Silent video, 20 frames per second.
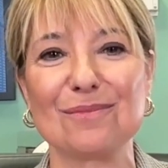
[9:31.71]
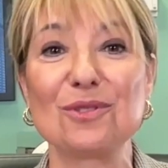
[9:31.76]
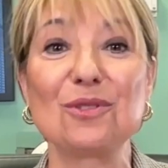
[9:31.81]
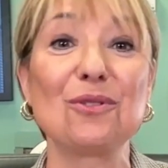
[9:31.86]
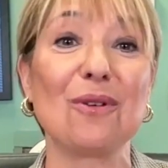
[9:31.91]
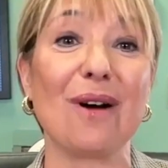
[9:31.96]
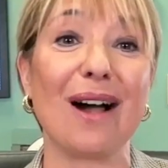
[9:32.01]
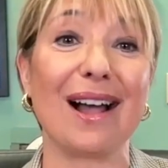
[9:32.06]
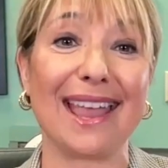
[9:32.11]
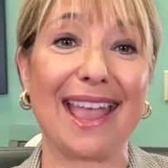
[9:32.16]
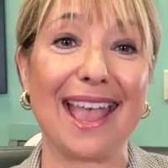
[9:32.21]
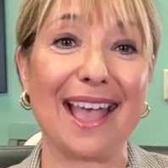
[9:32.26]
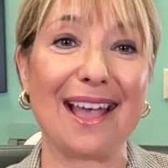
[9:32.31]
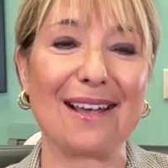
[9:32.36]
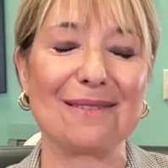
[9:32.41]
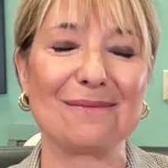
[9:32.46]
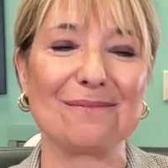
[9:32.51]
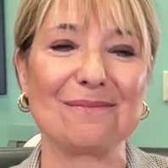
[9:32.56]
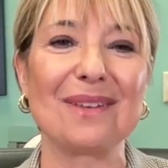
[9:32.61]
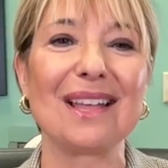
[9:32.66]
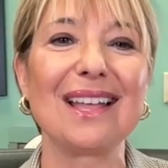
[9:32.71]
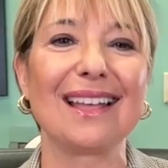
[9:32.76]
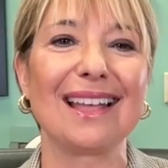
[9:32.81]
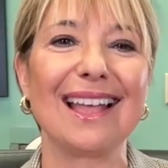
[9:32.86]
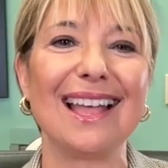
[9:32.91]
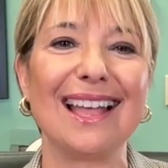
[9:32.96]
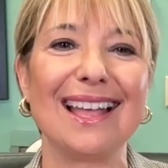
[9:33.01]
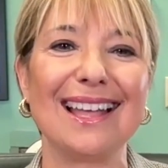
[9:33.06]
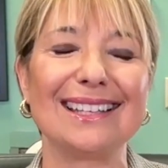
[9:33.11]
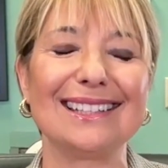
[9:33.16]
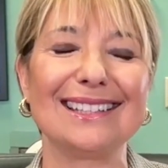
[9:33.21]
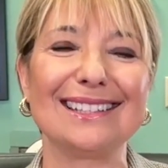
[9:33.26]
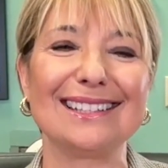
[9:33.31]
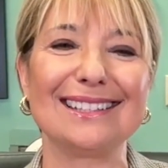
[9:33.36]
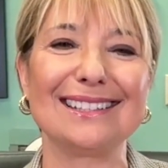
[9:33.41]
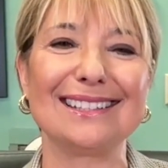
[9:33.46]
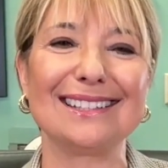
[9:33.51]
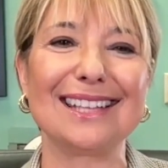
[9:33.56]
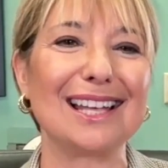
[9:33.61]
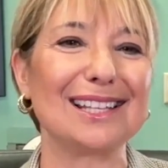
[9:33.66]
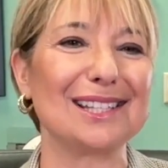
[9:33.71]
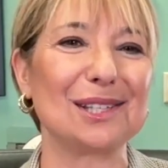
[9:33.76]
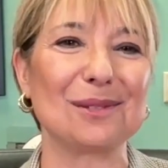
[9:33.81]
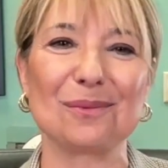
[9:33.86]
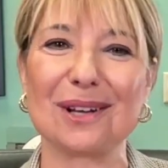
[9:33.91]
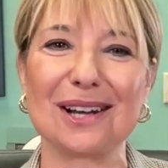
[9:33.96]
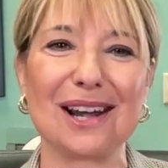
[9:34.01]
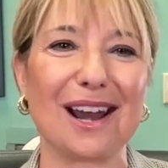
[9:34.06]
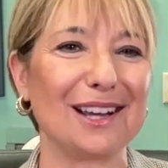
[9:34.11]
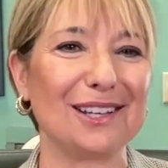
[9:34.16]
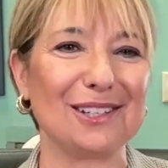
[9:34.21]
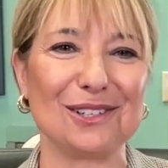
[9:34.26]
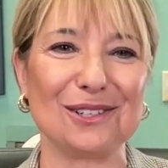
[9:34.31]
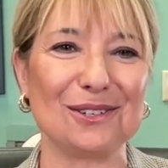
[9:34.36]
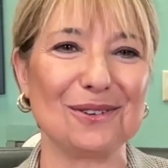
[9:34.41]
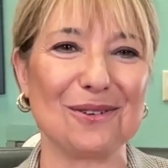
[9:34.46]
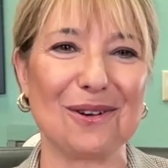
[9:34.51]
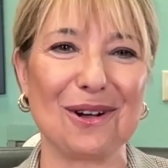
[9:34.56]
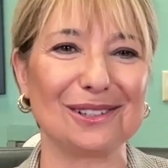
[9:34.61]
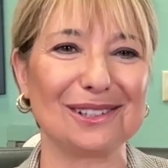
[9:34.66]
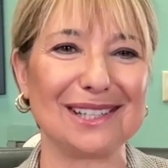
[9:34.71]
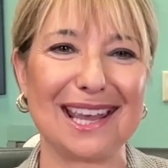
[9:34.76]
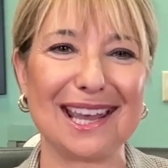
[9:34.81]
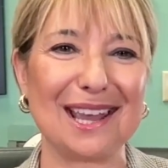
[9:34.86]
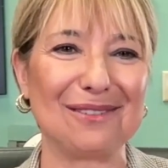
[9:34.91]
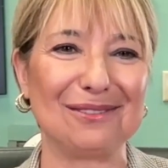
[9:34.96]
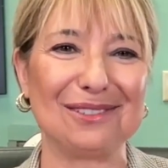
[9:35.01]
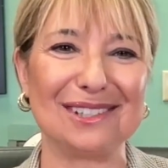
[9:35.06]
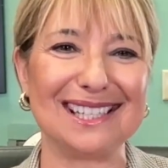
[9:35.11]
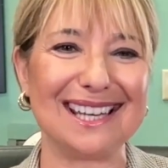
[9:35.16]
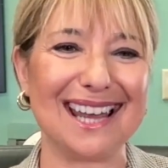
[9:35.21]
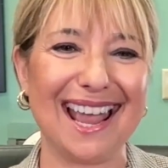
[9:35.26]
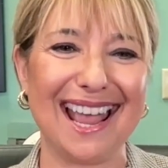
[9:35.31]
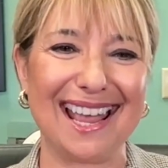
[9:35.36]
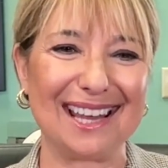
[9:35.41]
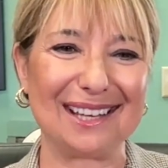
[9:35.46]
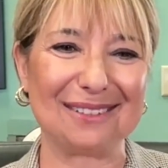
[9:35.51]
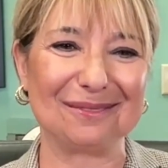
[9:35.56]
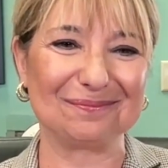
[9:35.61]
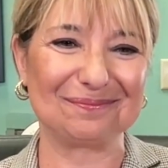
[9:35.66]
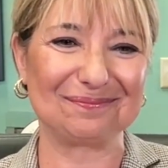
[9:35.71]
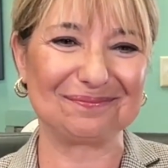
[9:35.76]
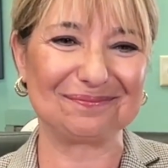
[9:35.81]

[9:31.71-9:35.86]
who I am. And that's what I do all day, every day.